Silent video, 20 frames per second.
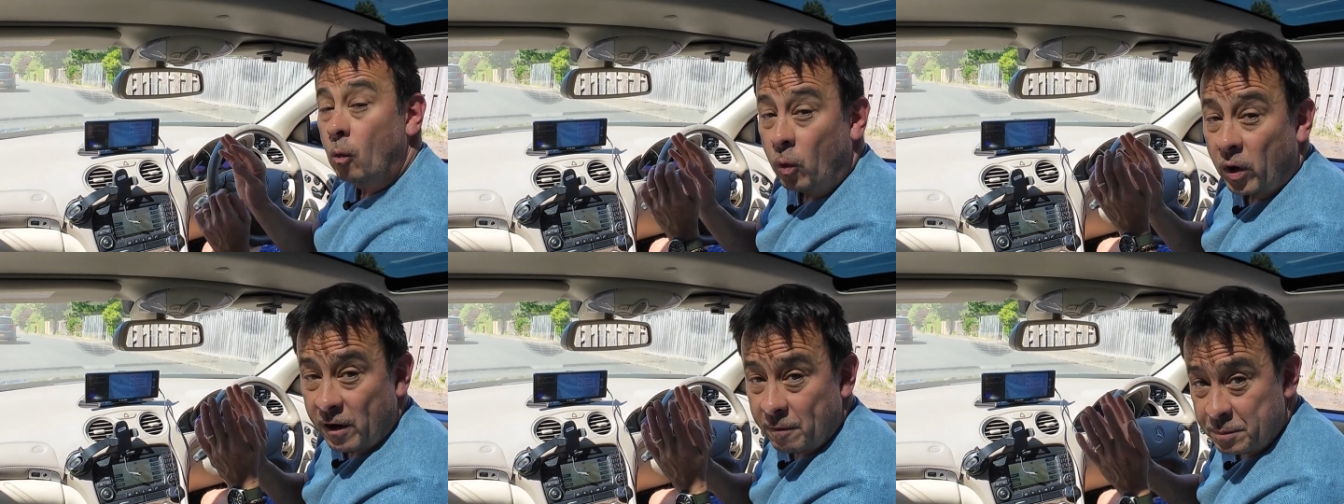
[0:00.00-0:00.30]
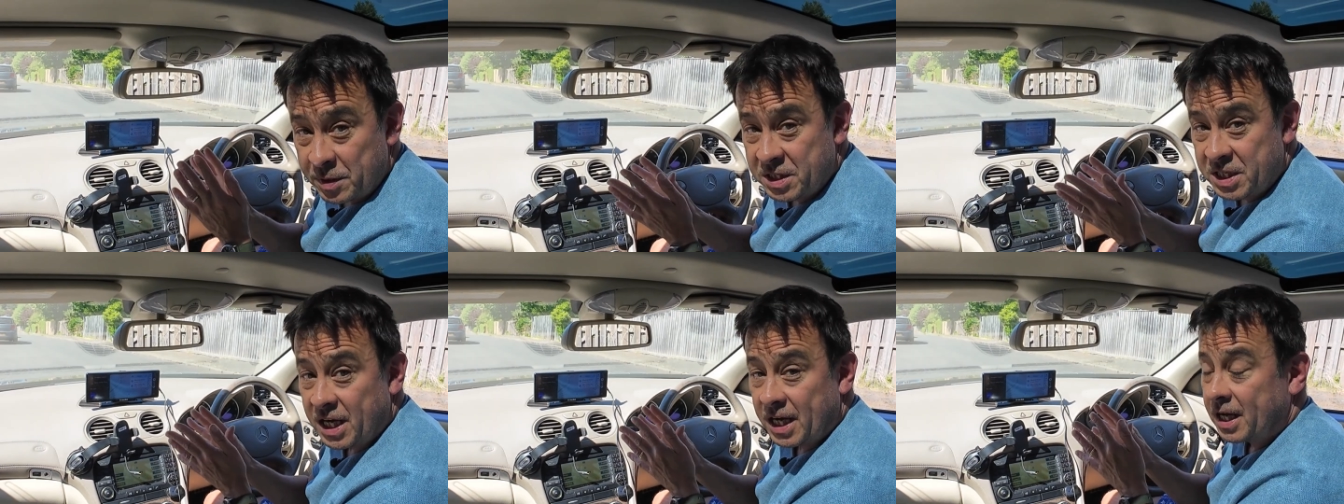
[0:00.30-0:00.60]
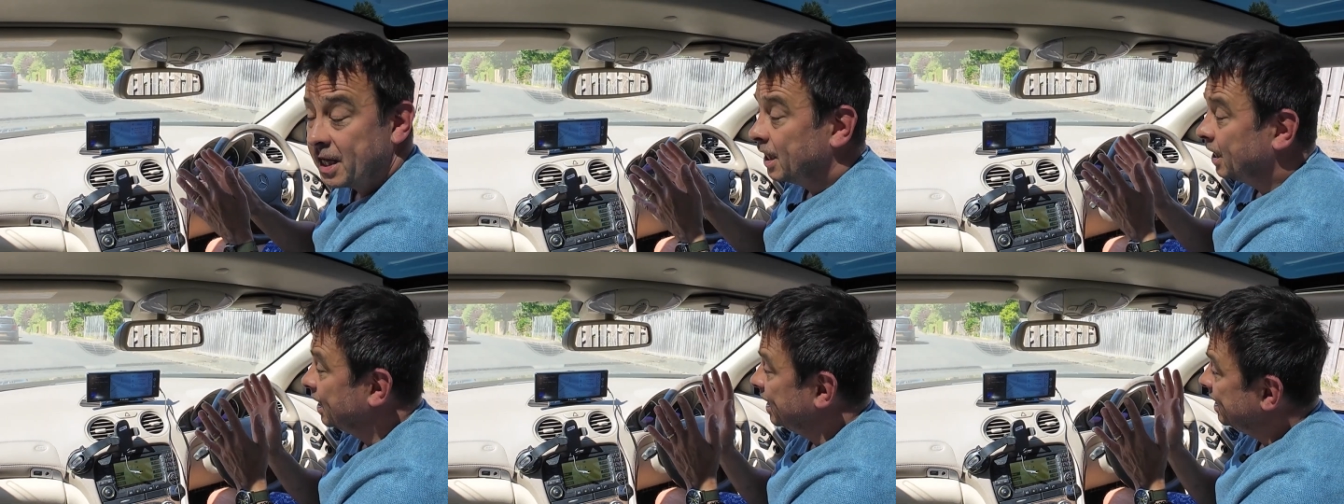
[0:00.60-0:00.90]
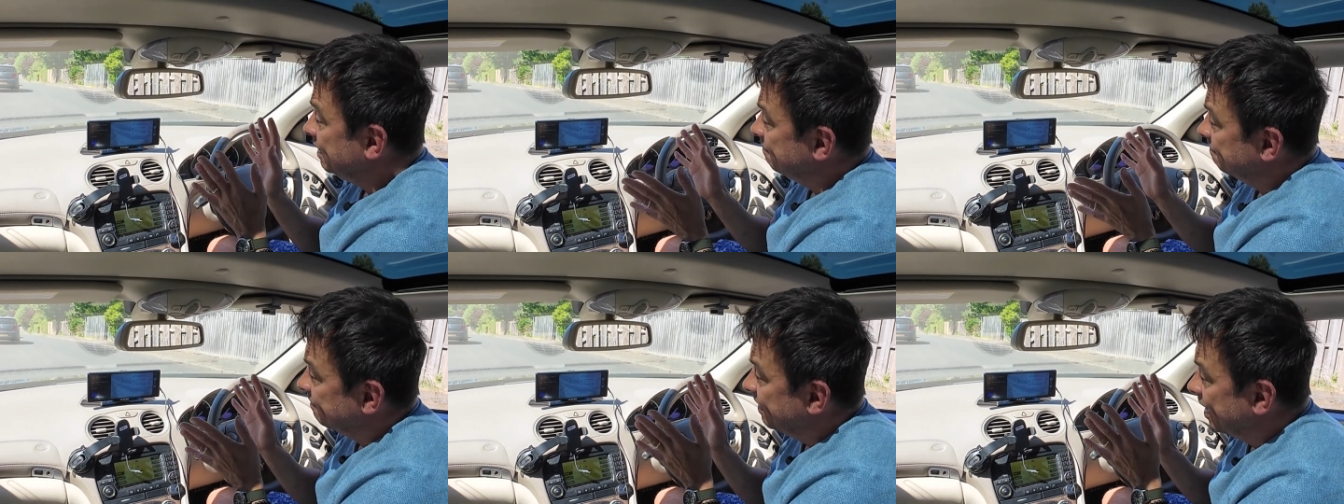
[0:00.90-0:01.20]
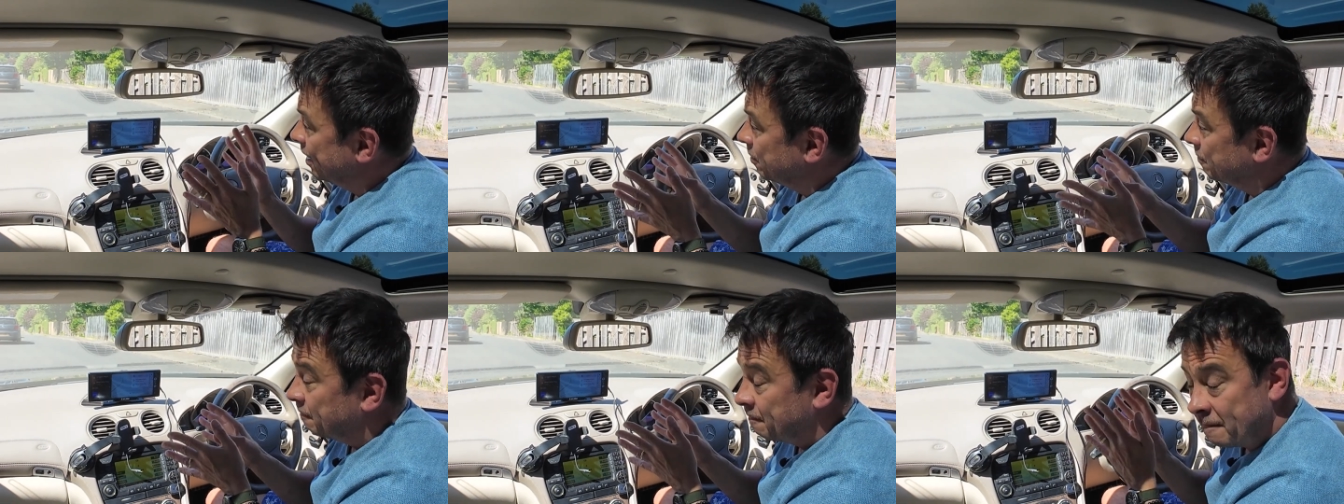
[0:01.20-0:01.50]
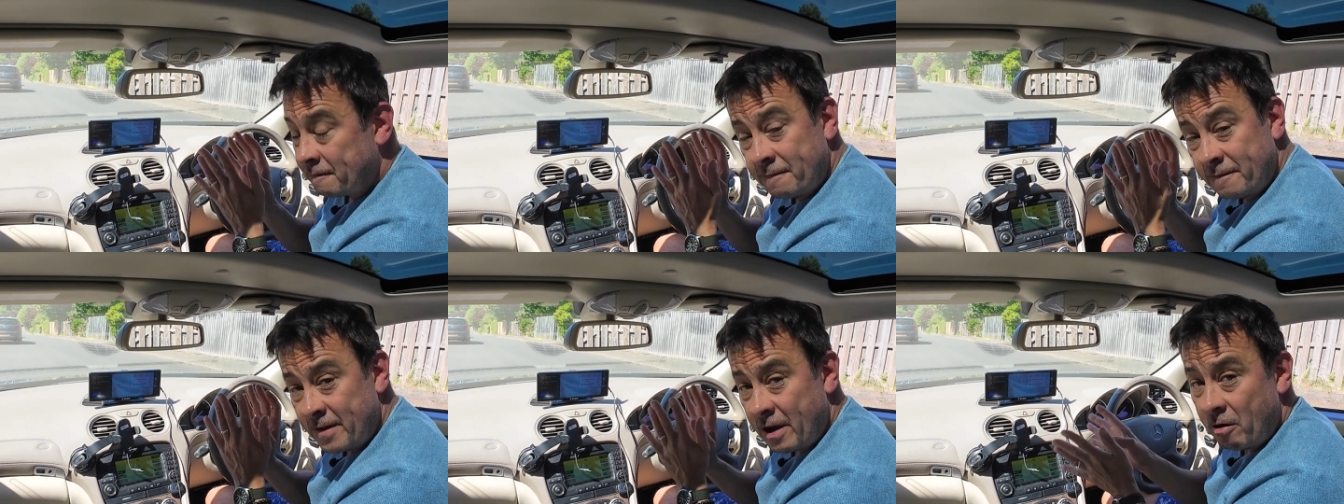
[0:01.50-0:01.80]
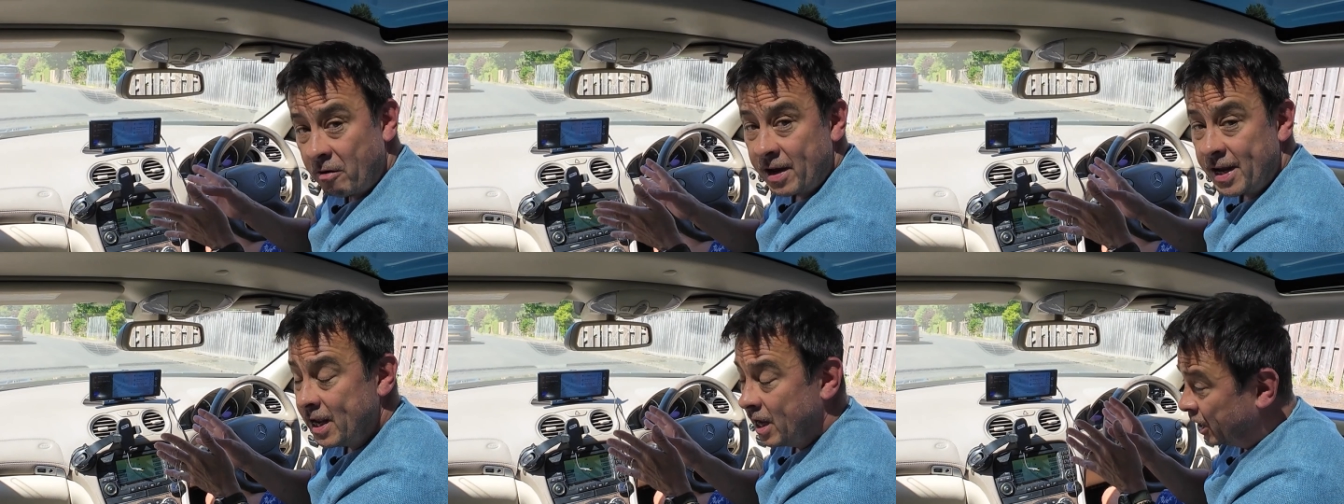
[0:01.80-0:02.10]
What I particularly found
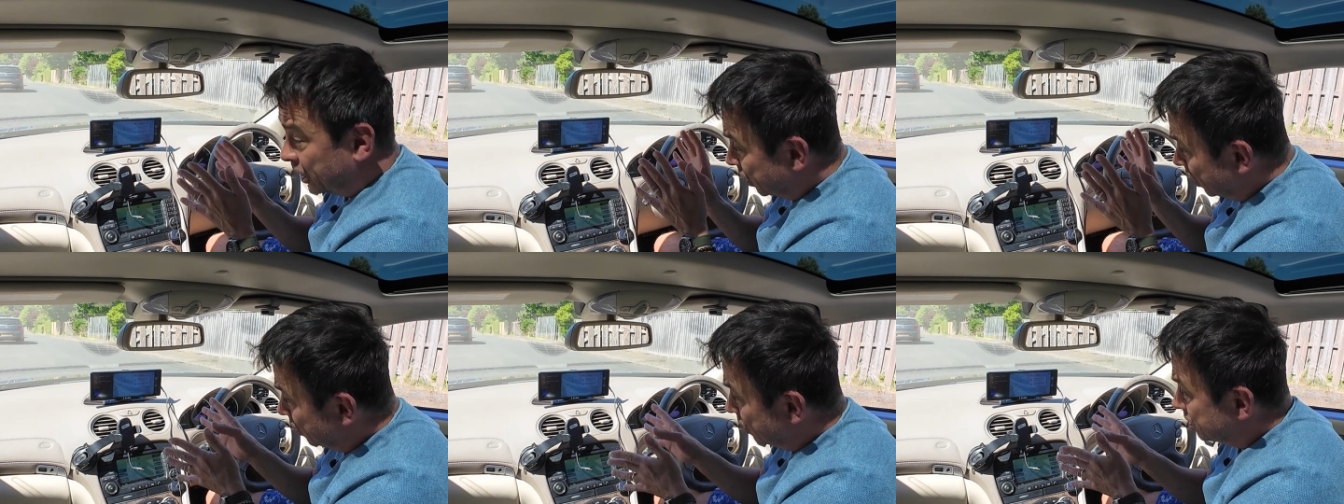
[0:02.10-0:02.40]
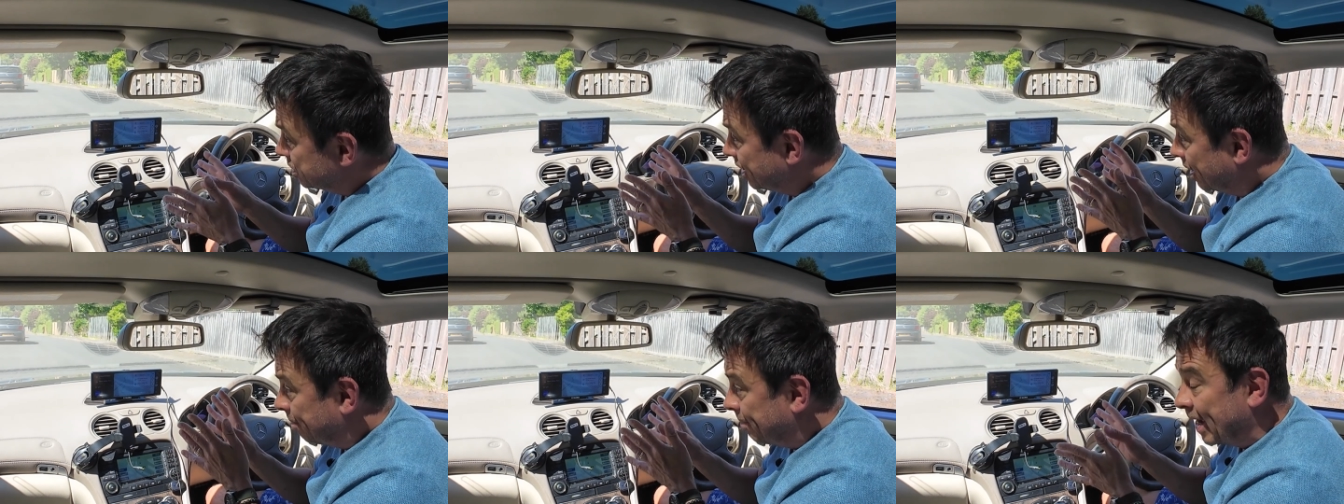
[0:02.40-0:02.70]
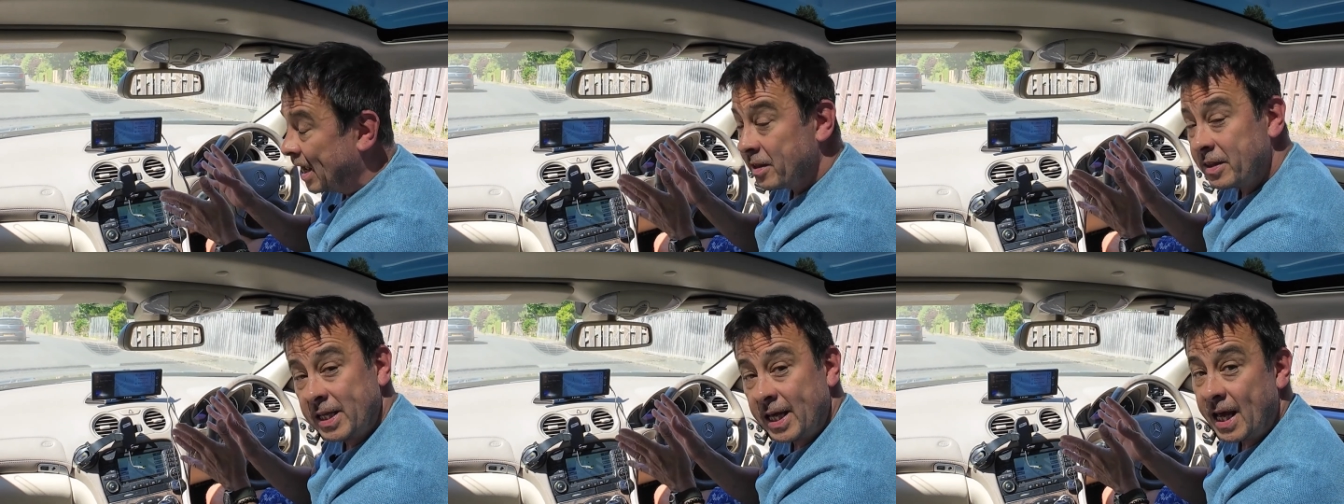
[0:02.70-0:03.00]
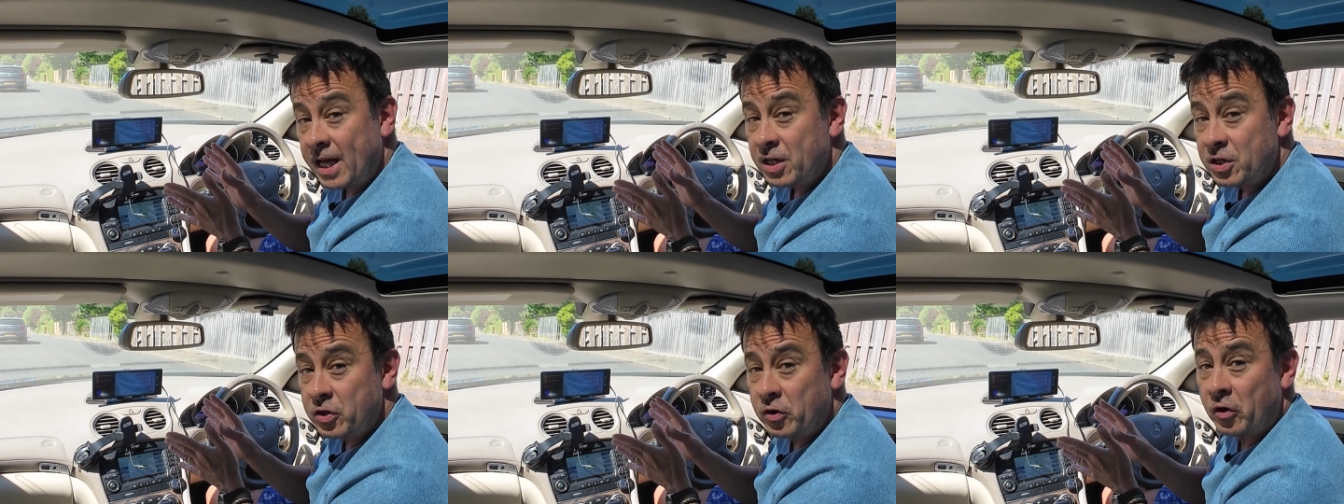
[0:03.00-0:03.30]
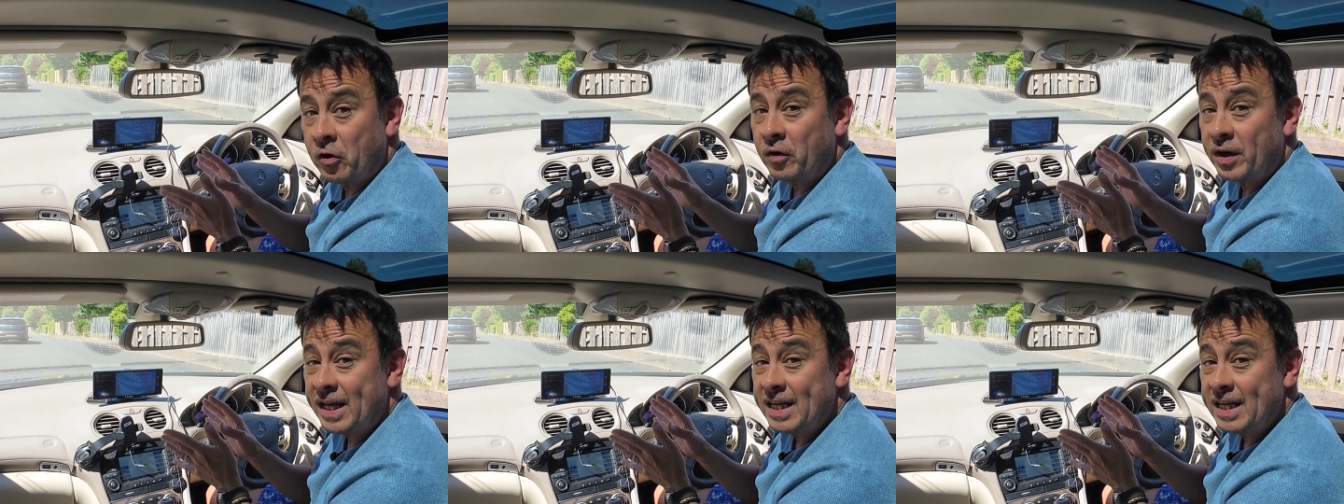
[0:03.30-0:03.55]
very good about the A-Sure